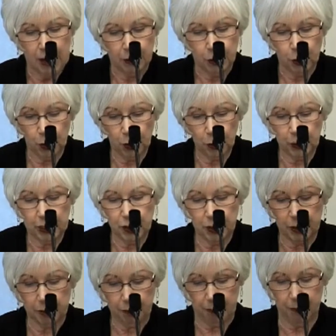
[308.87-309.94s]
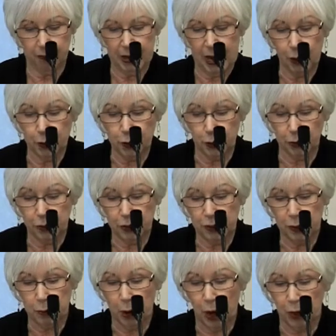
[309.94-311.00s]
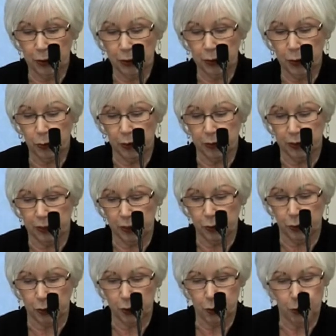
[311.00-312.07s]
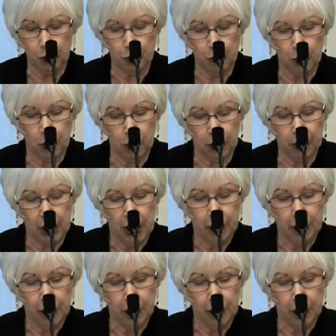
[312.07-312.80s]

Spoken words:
York Region Health Services partnered with the District School Board,